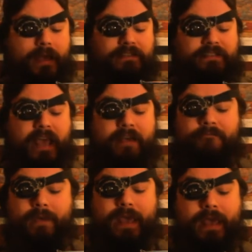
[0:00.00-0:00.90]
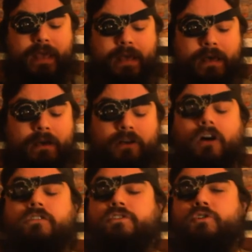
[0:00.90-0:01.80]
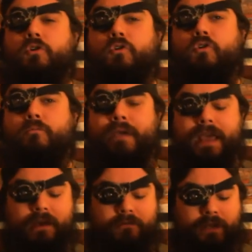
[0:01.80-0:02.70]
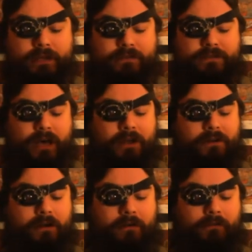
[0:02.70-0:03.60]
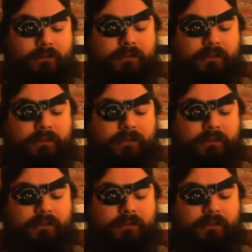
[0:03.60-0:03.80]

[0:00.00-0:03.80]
save me, got two periods on earth.